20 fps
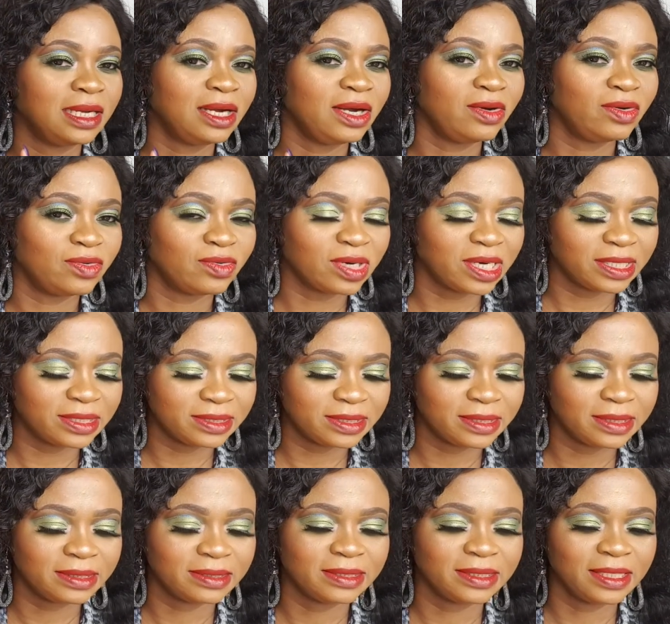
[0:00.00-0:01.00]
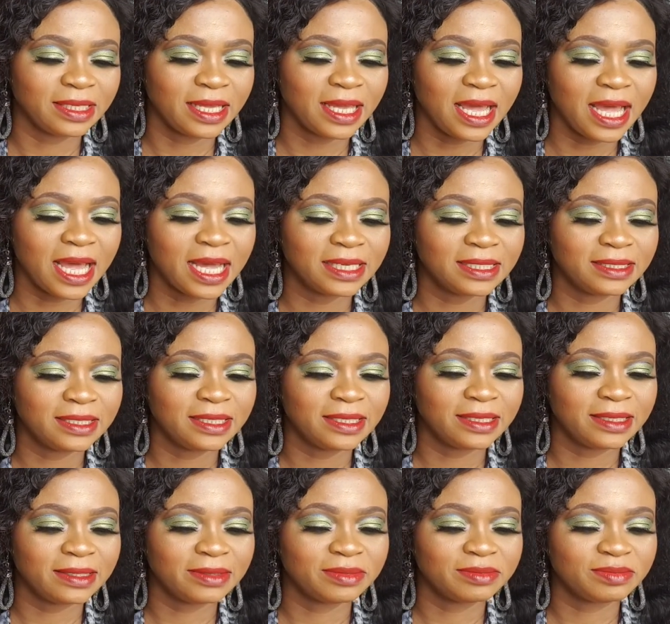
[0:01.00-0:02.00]
All right, and
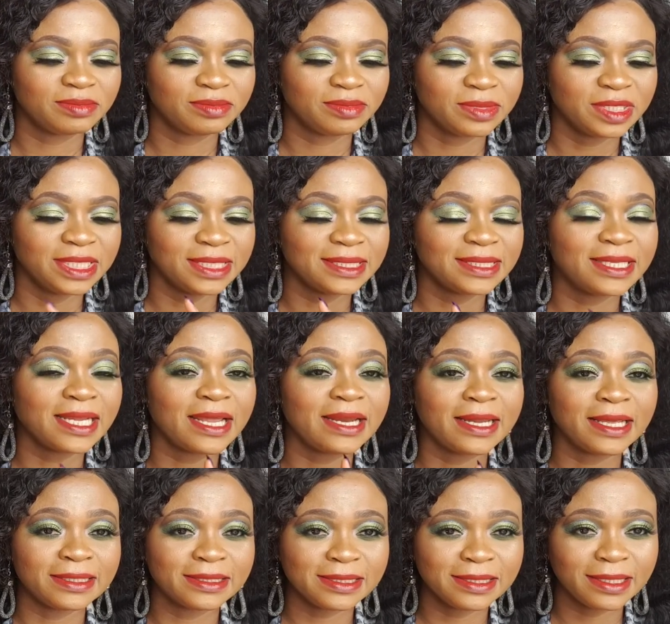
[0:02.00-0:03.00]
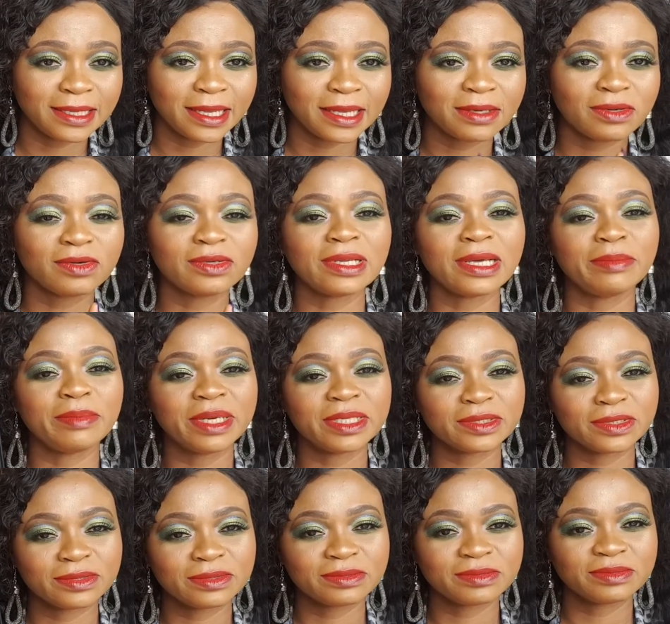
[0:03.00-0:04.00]
it's $9.99 on
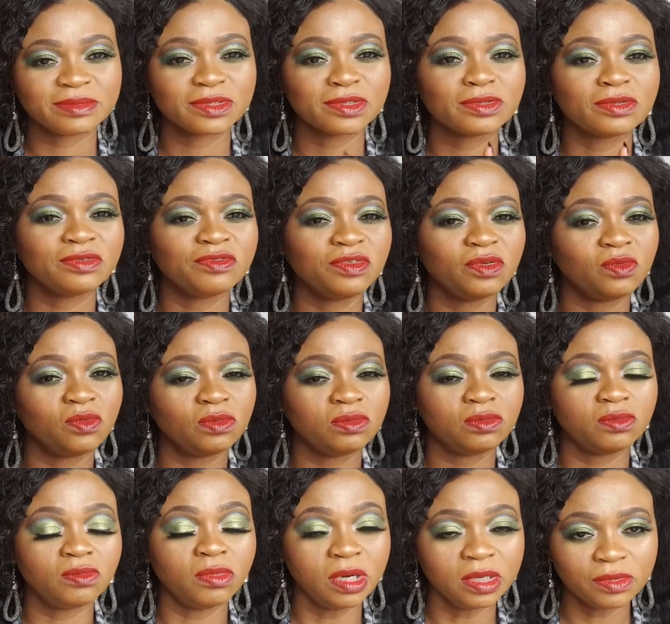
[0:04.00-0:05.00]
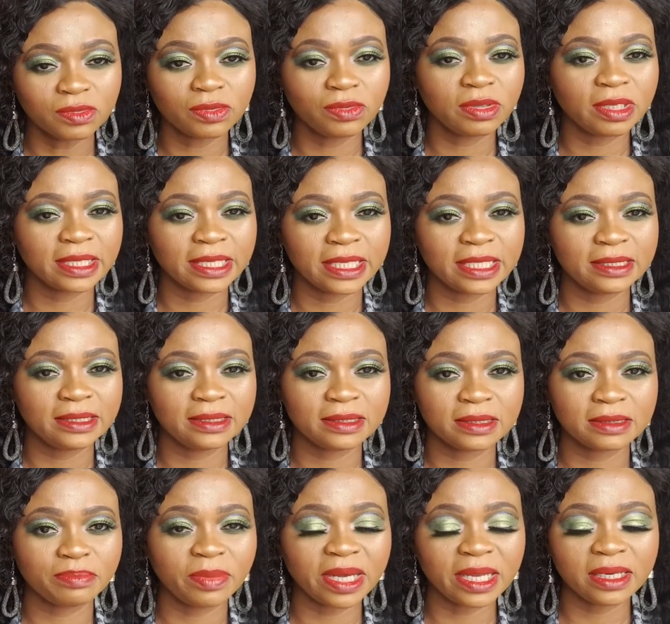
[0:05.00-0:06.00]
Amazon. So if you want to go and get
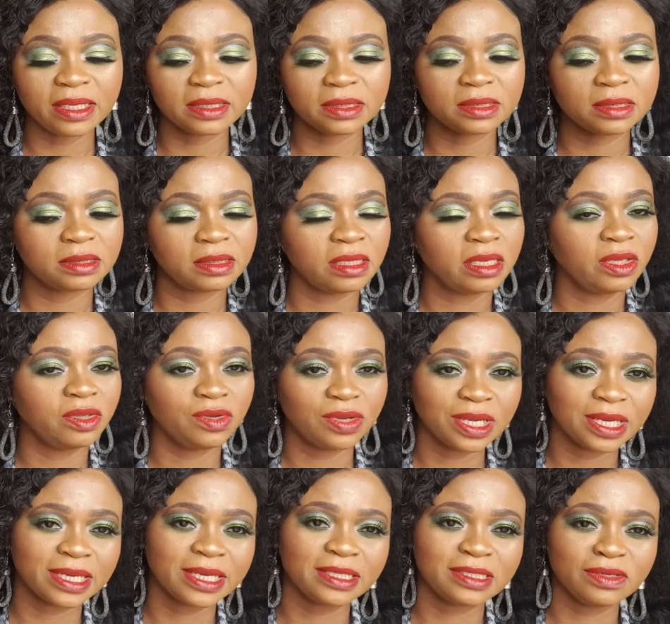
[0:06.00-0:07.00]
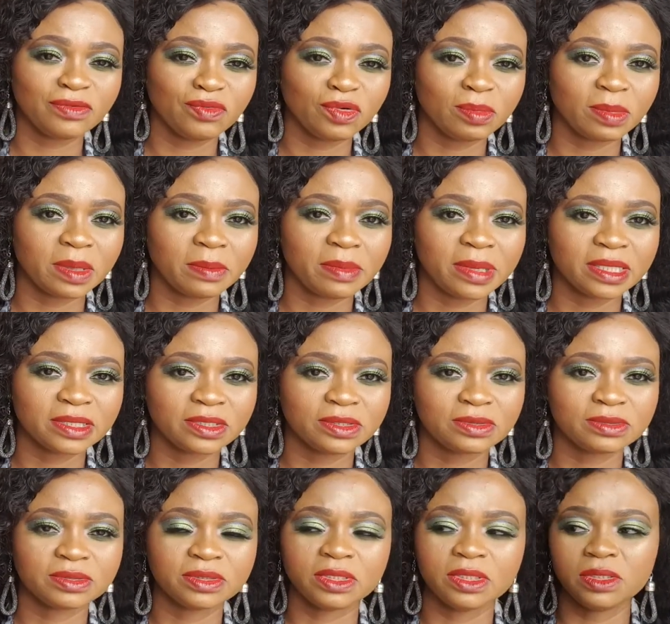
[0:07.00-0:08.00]
this palette, you can get it from
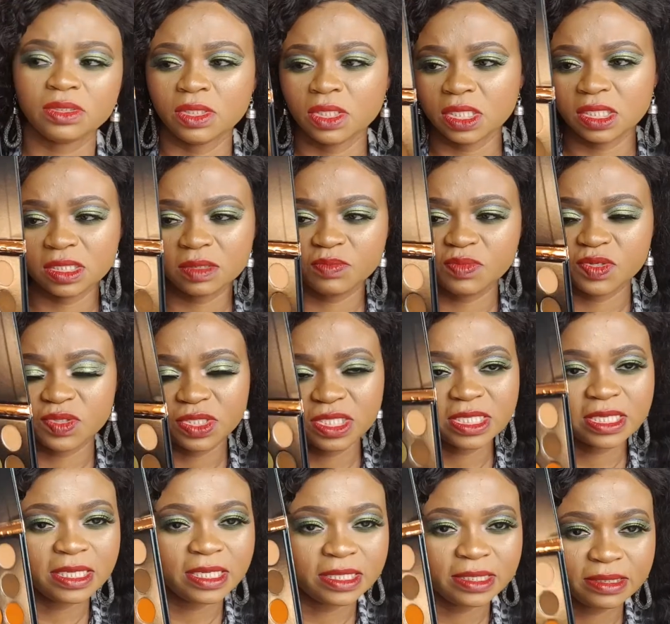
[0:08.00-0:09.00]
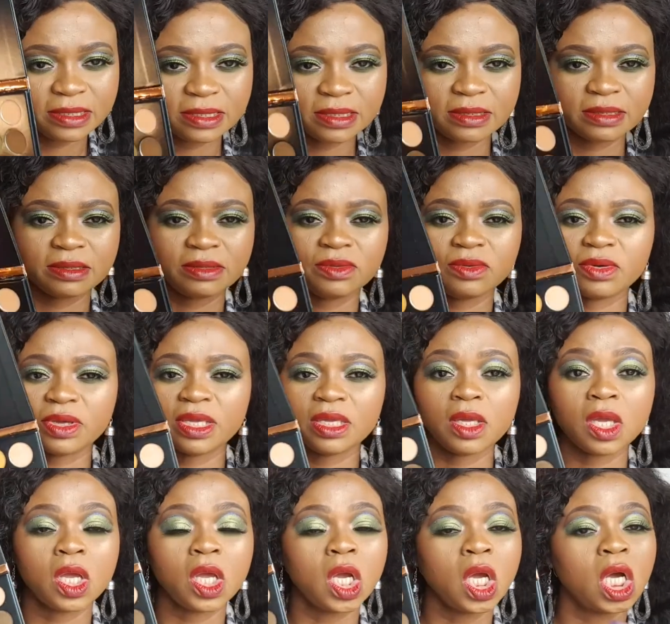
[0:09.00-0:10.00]
Amazon. It's Beauty Glazed,
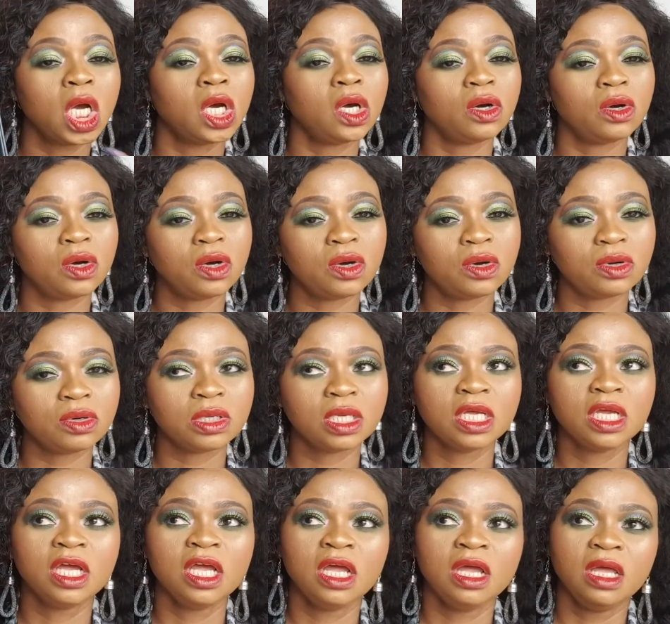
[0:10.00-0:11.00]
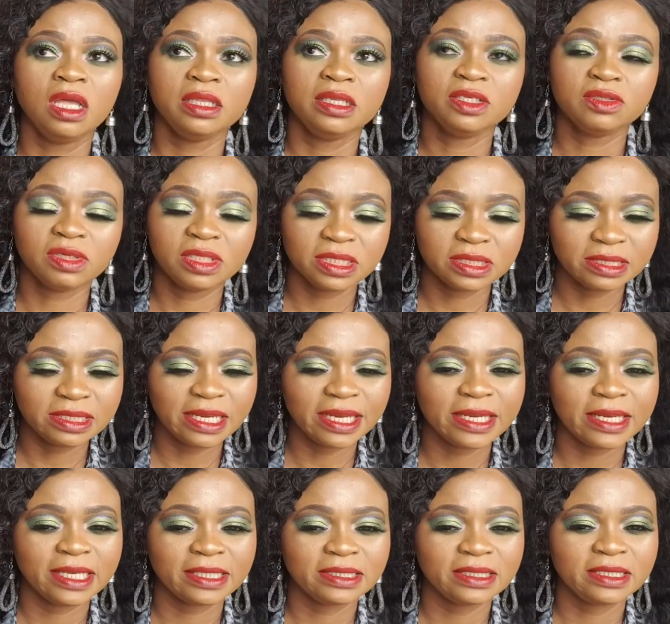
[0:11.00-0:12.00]
okay? Or this one is
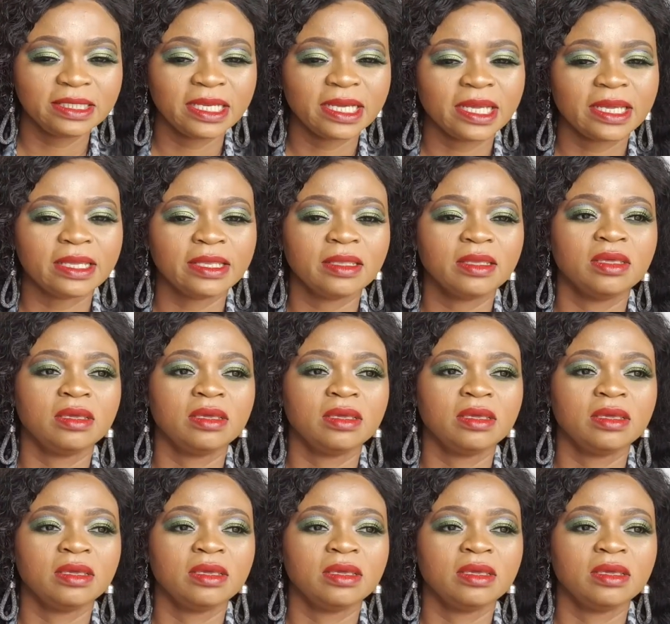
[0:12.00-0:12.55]
$9.99.